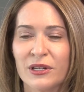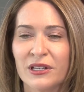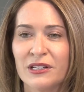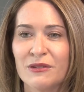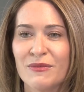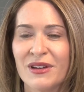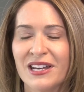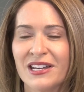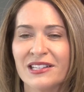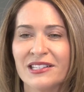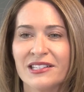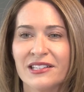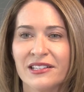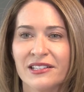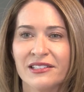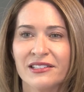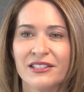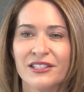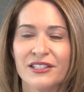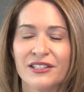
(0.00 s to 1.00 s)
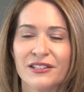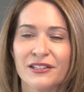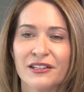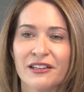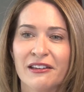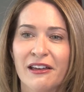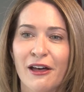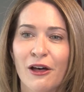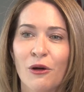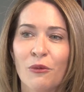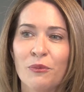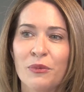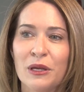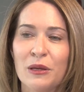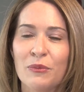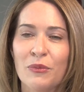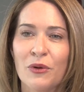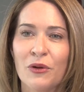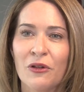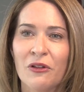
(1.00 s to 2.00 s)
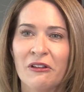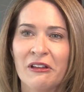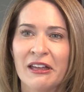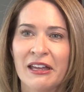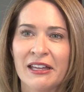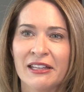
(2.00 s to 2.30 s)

went into medicine to help people,